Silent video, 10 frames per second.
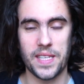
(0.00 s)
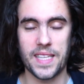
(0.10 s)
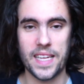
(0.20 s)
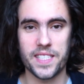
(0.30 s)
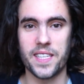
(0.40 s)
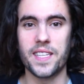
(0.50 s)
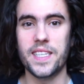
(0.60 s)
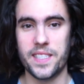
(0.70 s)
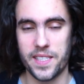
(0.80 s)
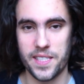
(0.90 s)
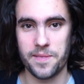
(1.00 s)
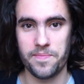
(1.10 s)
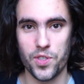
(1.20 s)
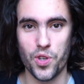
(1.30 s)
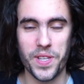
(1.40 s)
It gets deleted.
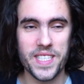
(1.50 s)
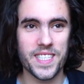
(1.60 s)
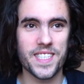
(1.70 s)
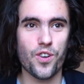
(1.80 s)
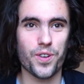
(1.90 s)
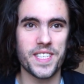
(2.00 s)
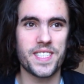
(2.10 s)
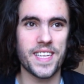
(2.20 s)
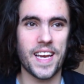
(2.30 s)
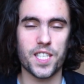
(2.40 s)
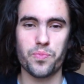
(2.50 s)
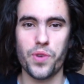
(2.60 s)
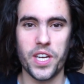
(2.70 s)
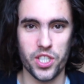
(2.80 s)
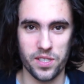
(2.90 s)
You know, this is an artistic
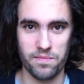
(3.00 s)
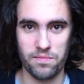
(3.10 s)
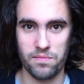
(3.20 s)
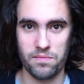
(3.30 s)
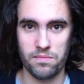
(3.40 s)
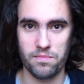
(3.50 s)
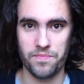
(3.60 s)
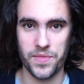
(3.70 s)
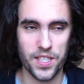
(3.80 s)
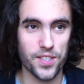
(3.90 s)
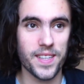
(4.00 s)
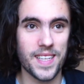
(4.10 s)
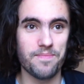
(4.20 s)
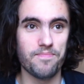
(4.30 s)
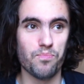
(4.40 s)
expression. There's
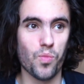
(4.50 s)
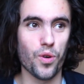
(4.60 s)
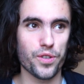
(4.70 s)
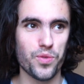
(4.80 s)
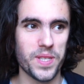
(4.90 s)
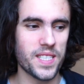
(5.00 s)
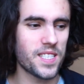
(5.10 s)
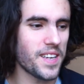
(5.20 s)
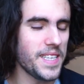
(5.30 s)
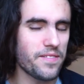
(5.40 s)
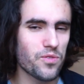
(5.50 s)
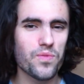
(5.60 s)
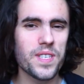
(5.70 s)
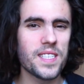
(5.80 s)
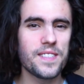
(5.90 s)
nothing more to it. This is not
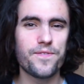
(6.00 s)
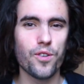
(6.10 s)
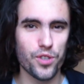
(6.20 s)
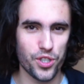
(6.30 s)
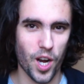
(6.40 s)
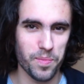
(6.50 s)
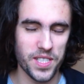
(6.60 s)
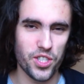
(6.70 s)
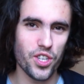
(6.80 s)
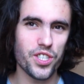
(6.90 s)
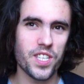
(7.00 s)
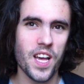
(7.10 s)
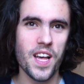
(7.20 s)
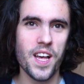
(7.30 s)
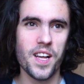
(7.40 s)
even really Photoshopped. It's just
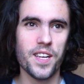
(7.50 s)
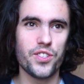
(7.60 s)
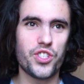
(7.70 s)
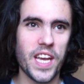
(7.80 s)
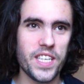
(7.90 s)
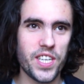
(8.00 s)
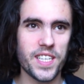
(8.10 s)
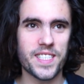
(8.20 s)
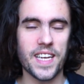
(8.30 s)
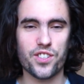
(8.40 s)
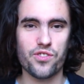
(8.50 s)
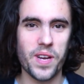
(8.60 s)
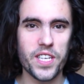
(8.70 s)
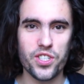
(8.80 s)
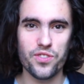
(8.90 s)
changing
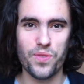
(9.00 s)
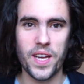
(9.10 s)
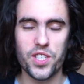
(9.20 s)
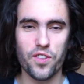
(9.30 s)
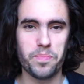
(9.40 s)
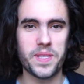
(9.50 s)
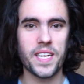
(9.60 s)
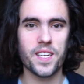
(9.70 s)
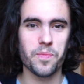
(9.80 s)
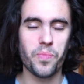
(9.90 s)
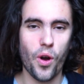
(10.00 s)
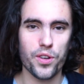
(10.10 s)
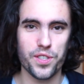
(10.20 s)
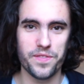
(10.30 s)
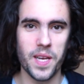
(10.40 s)
saturation rates of particular
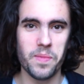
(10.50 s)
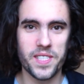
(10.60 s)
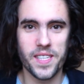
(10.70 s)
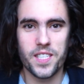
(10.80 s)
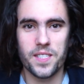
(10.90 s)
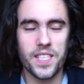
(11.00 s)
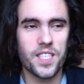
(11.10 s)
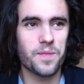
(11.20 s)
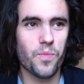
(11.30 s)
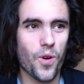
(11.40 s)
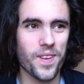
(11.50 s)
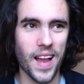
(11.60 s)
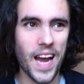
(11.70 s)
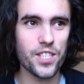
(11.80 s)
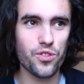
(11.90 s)
parts of the image. This is more
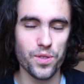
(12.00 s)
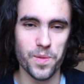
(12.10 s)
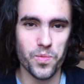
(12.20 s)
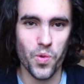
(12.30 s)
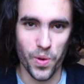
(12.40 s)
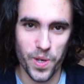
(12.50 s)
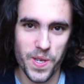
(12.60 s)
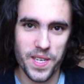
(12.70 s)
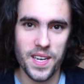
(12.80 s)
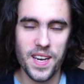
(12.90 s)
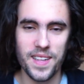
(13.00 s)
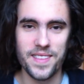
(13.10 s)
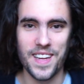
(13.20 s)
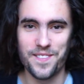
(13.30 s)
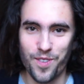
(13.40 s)
Lightroom work
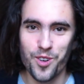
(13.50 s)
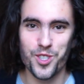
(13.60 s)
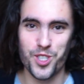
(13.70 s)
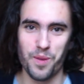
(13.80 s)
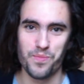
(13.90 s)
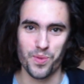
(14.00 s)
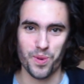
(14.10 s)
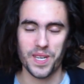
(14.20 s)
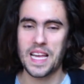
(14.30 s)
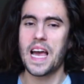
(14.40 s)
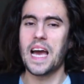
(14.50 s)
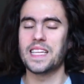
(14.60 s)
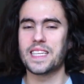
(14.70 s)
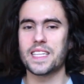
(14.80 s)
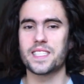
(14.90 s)
than Photoshop work,
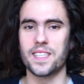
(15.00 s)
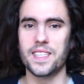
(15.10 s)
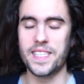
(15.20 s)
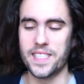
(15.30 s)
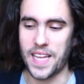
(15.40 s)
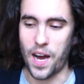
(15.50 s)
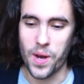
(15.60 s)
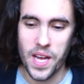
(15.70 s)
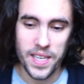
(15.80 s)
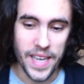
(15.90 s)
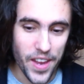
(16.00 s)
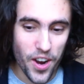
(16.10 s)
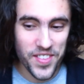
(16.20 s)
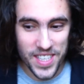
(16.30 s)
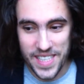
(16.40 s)
and it gets deleted. Now, can
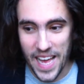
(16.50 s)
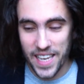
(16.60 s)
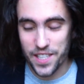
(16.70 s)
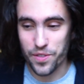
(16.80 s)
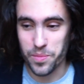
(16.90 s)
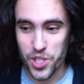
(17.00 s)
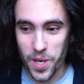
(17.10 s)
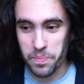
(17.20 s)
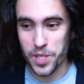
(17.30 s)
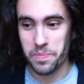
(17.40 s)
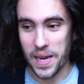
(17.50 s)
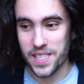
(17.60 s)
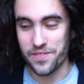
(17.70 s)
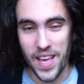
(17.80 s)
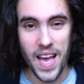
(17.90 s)
I understand it from some
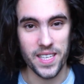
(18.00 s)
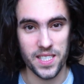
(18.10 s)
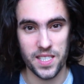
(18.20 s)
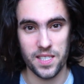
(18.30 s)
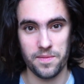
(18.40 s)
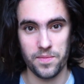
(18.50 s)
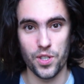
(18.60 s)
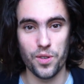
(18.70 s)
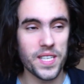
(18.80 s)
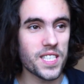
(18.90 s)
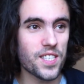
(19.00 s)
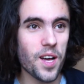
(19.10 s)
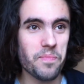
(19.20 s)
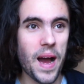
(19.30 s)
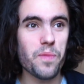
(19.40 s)
perspective? Yes. You know, this is
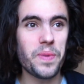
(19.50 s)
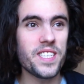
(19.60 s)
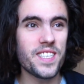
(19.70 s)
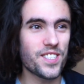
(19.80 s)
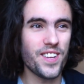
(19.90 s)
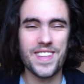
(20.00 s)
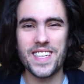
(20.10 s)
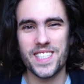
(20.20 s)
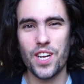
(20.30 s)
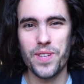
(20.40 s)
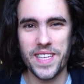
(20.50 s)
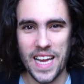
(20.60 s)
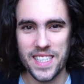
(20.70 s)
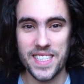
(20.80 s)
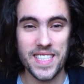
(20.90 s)
not my opinion. It's not necessarily
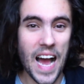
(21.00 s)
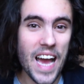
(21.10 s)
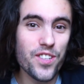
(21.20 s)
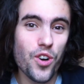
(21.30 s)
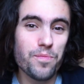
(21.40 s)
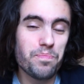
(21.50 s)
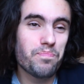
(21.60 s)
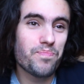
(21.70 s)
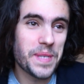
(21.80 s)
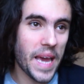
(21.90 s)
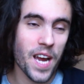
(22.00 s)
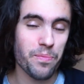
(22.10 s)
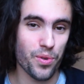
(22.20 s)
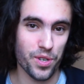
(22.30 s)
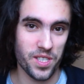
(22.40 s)
against this. I don't care
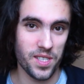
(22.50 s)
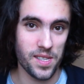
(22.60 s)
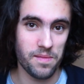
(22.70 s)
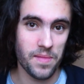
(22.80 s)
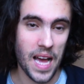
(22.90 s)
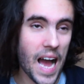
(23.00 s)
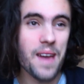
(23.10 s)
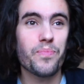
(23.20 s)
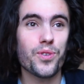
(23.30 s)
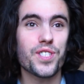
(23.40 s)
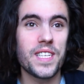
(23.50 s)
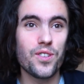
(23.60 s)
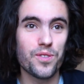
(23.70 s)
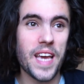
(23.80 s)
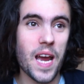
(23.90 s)
personally. I personally
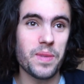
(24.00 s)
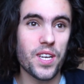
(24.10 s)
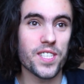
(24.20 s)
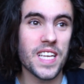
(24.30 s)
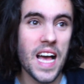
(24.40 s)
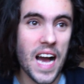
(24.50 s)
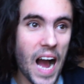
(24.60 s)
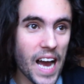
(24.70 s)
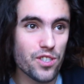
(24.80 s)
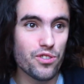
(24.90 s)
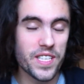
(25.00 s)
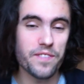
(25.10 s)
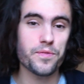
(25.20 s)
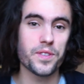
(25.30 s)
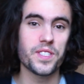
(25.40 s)
don't care because I use
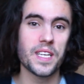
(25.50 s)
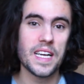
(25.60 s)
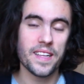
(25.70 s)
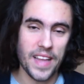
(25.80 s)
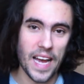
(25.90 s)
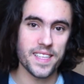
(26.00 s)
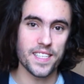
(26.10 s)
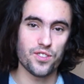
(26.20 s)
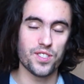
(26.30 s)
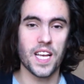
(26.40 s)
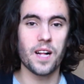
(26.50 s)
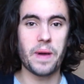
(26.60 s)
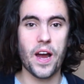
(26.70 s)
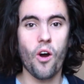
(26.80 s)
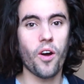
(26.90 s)
different tactics to sell
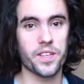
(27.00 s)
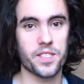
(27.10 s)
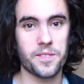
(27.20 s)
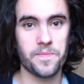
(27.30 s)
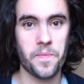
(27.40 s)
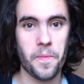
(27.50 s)
my art.